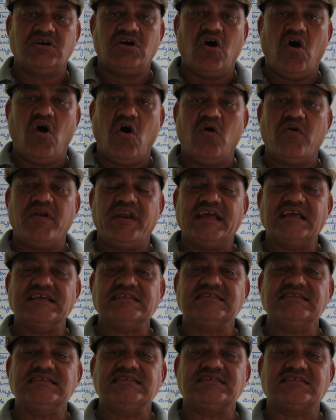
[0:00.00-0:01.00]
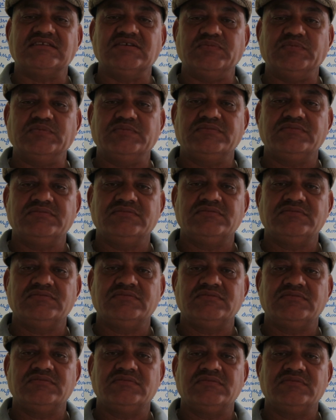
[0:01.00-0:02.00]
on a system
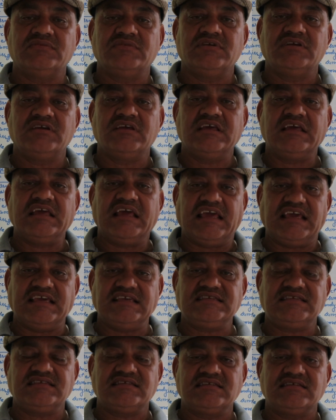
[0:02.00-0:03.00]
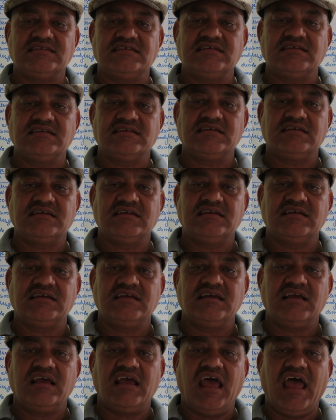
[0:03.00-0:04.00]
is
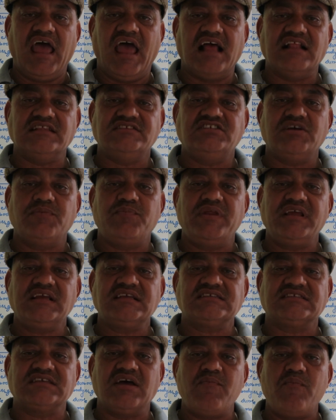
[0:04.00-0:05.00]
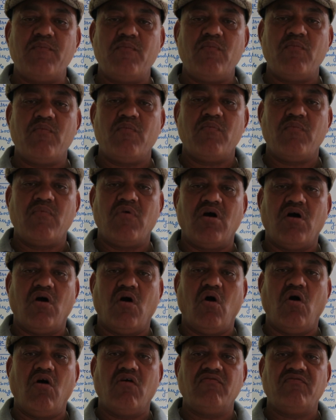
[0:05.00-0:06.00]
algebraic sum
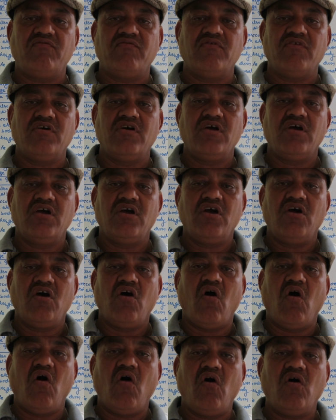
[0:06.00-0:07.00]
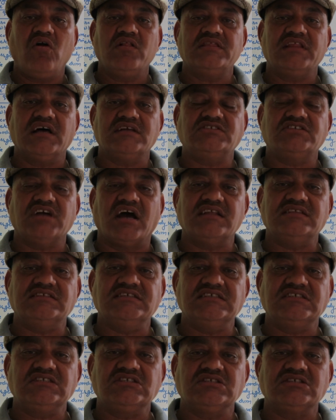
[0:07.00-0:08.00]
of all the
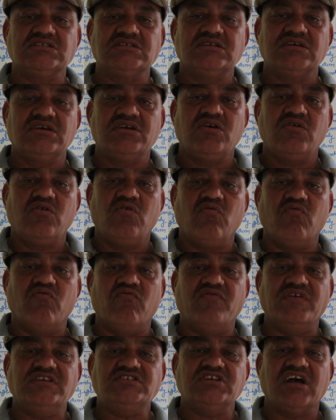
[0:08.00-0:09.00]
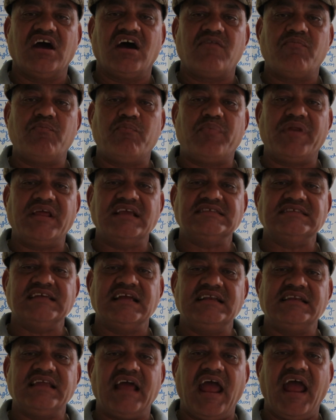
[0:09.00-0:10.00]
charges which are
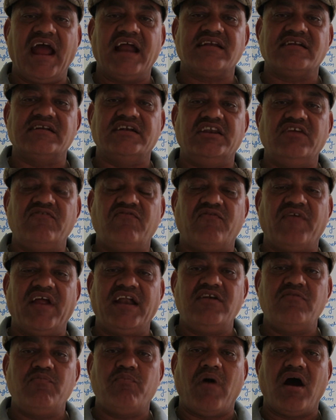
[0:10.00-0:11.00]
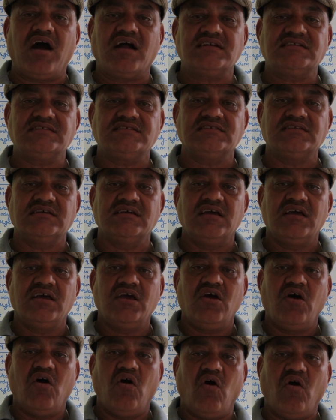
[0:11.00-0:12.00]
present at different parts
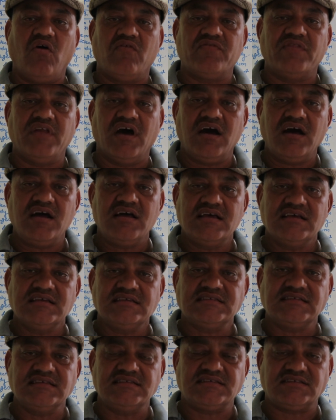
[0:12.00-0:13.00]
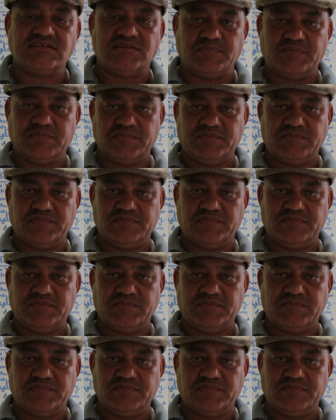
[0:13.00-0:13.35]
of the system.